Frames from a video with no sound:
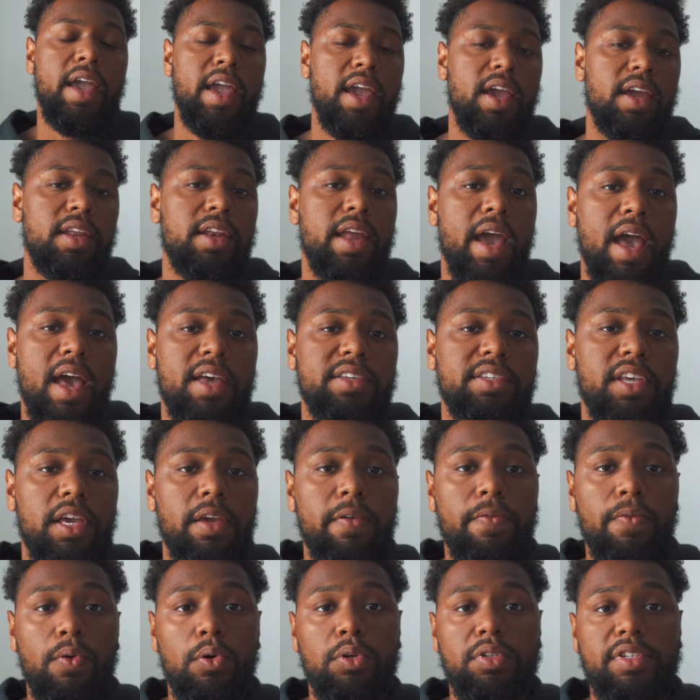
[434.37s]
And as a
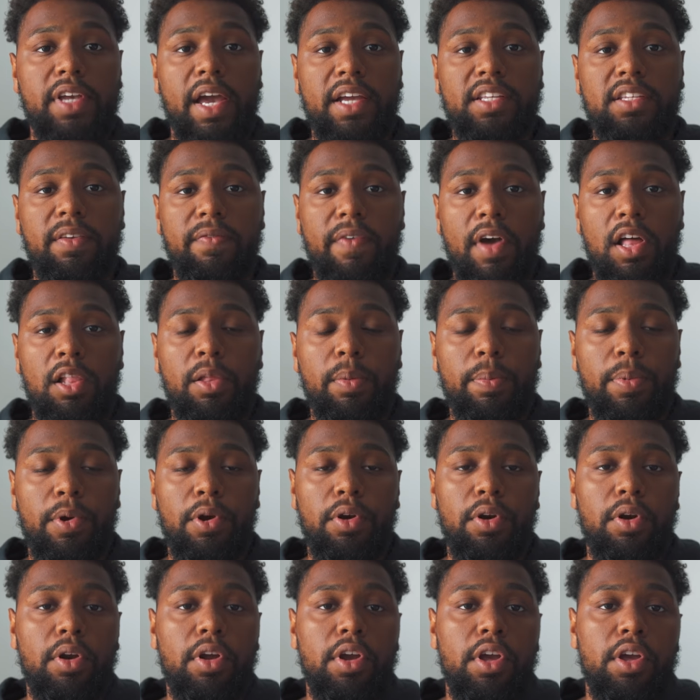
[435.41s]
full stack
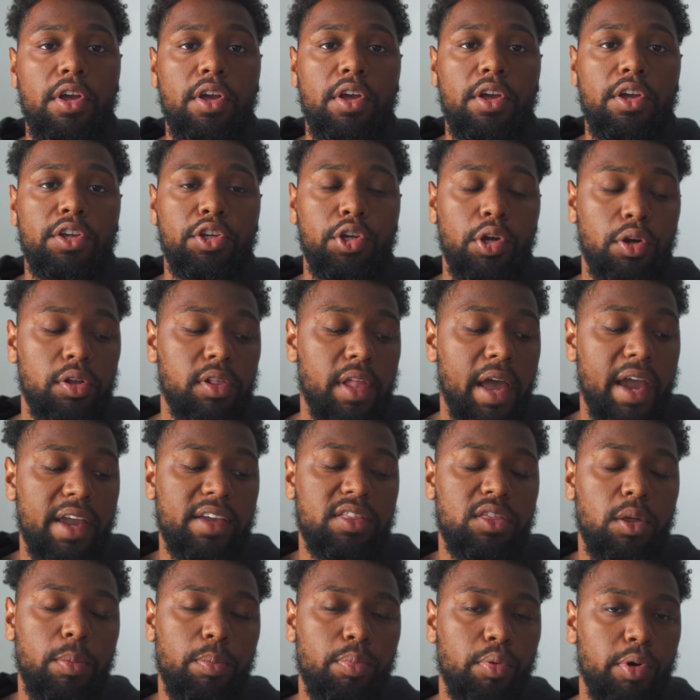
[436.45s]
developer, you're
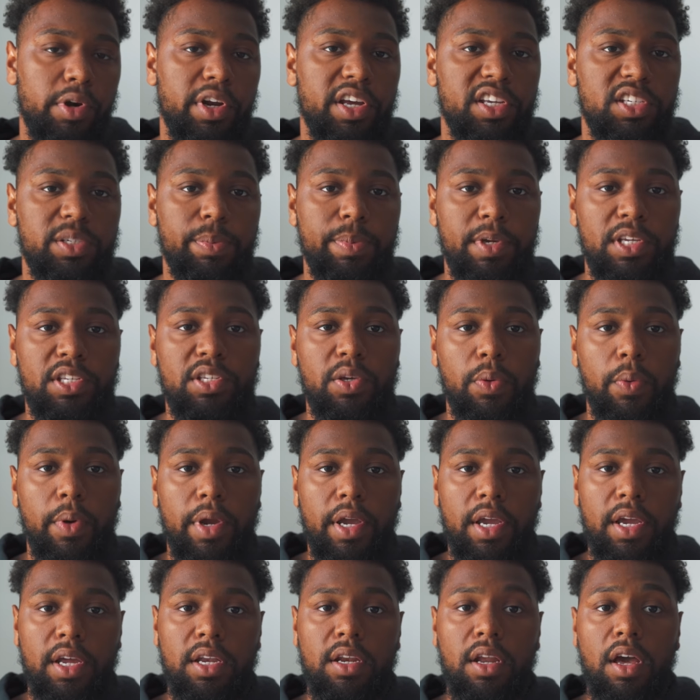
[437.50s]
like the bridge
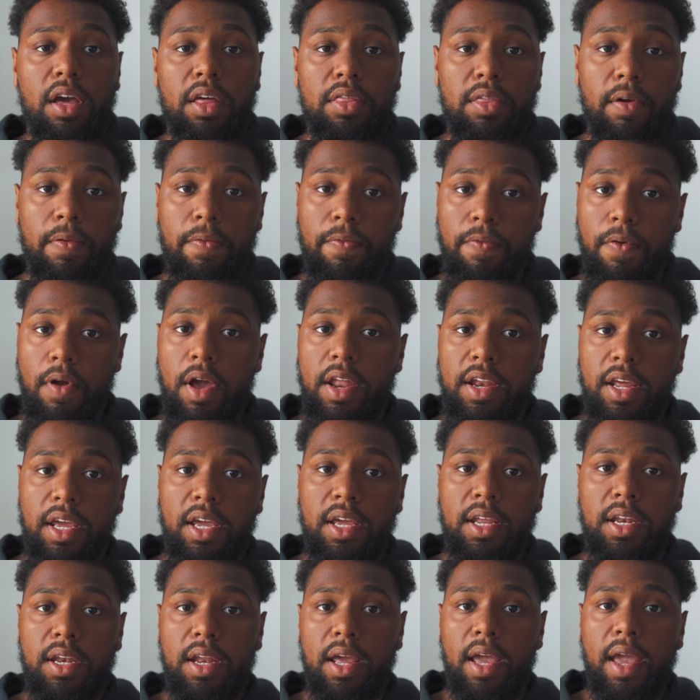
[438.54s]
between the front
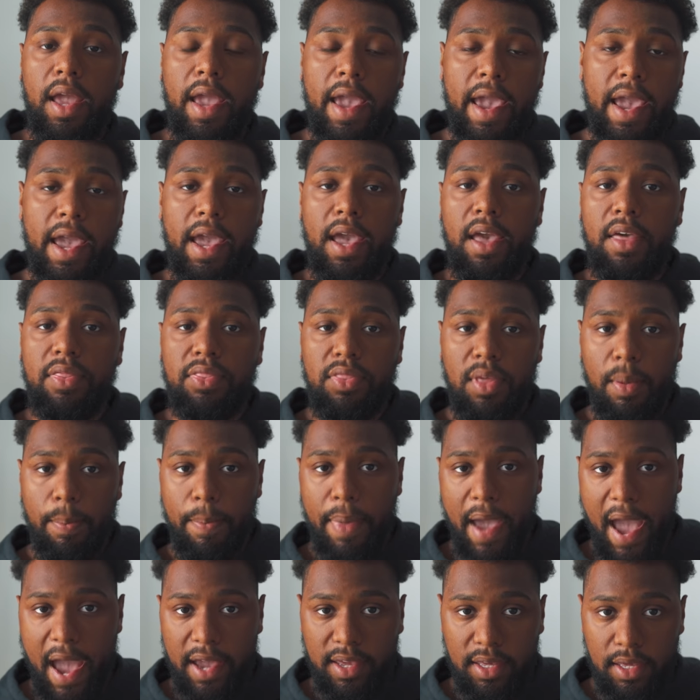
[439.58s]
end and the
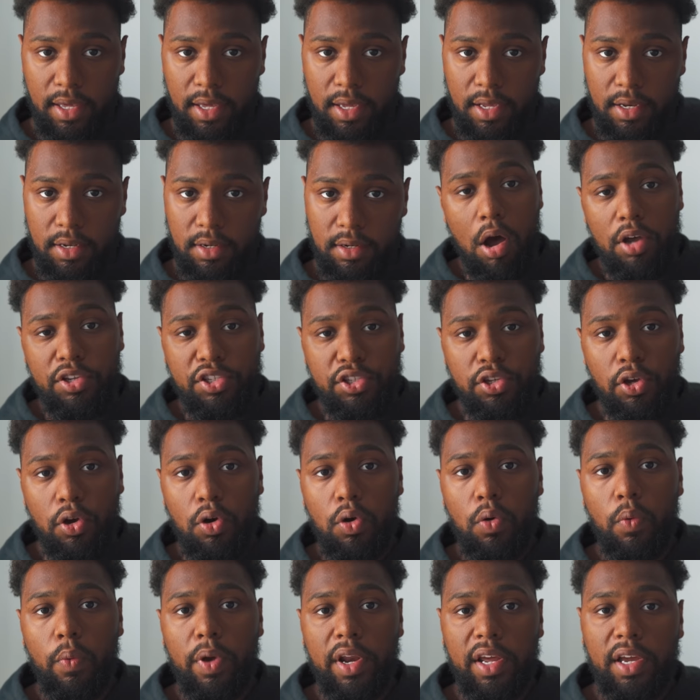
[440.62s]
back end.
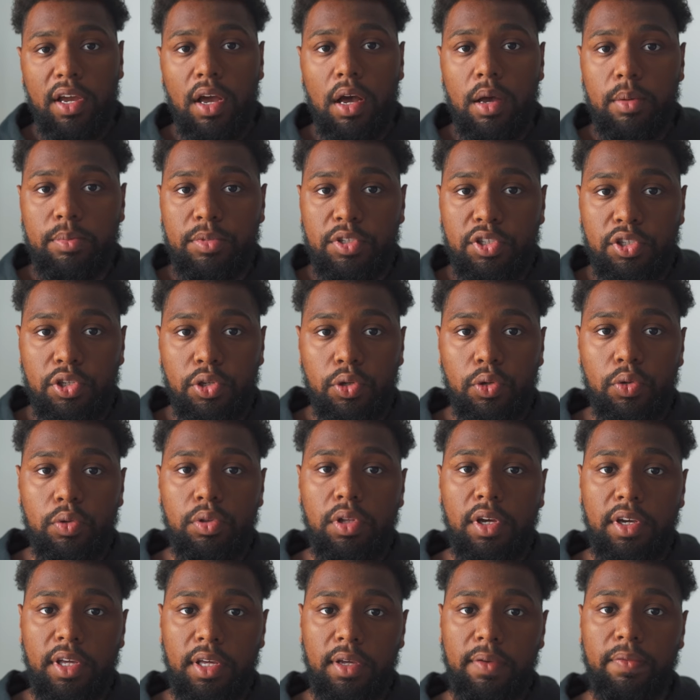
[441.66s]
Also, when it comes to
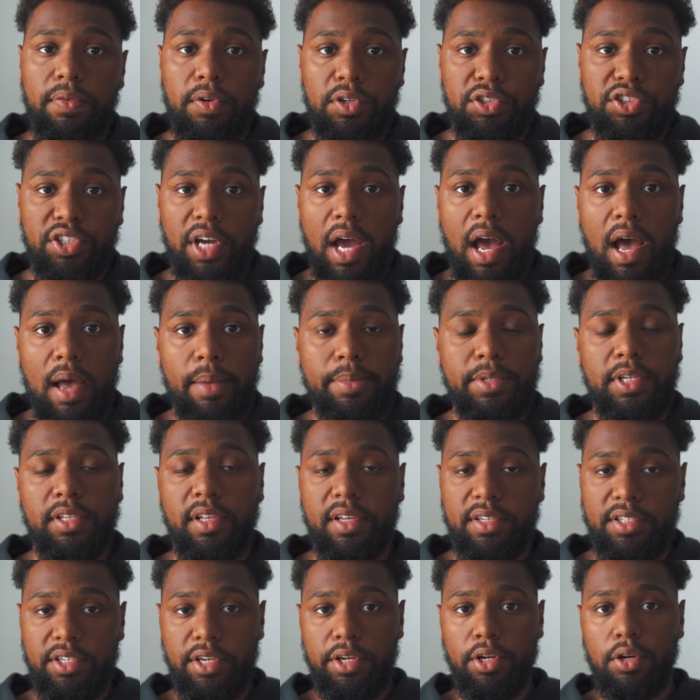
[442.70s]
looking for jobs, and
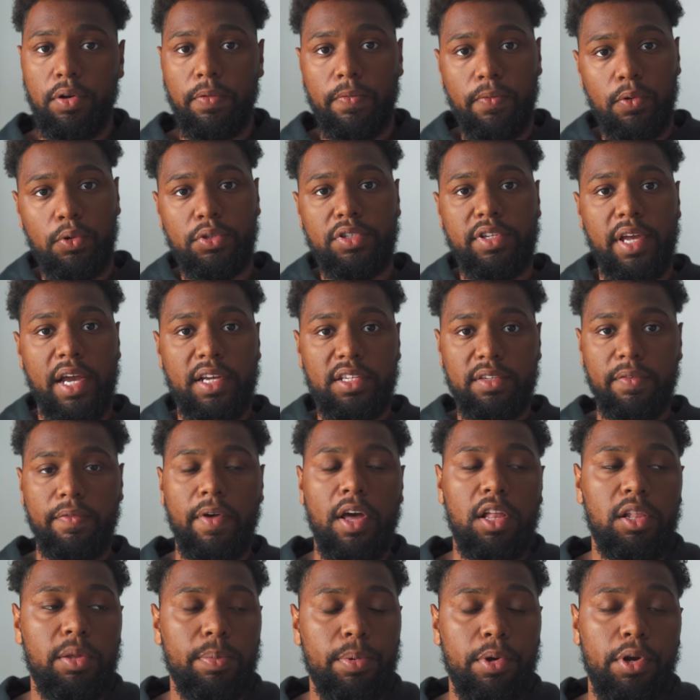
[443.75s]
let's say you're a full stack
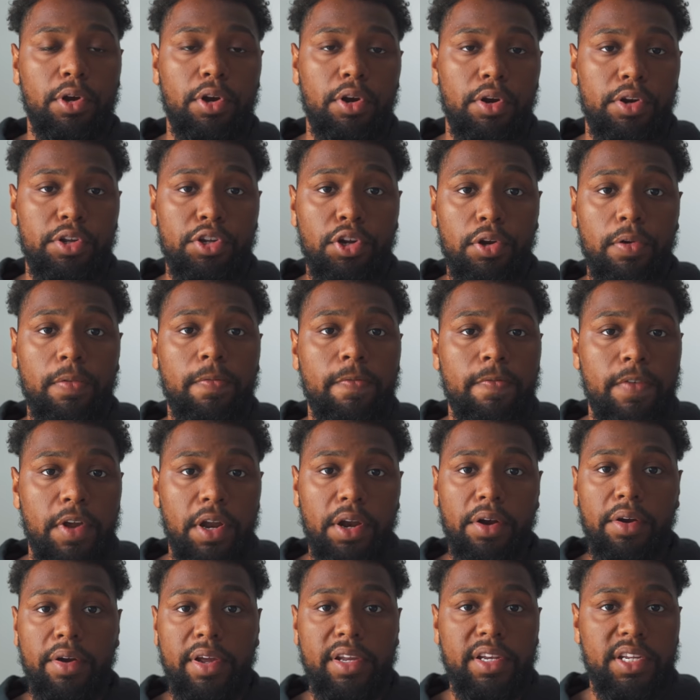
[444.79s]
developer, you're
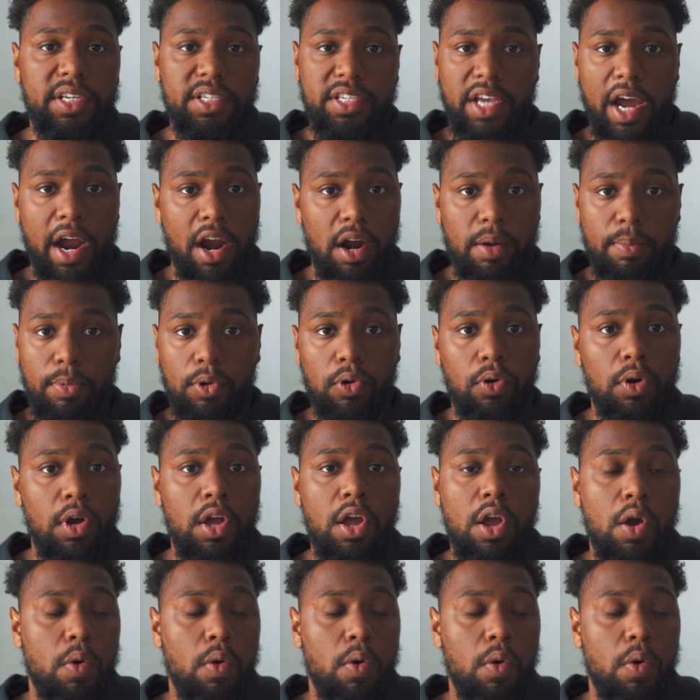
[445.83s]
very desirable.